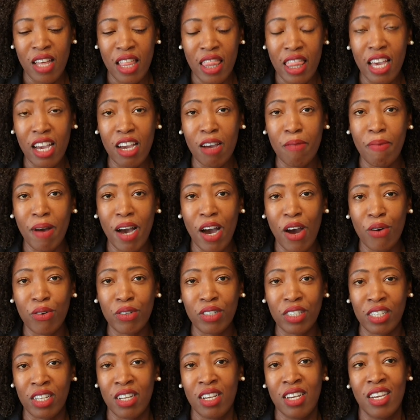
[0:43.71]
think
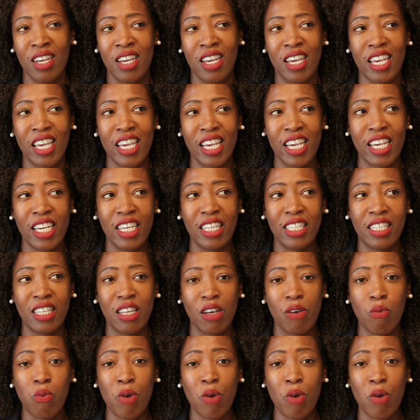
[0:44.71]
about is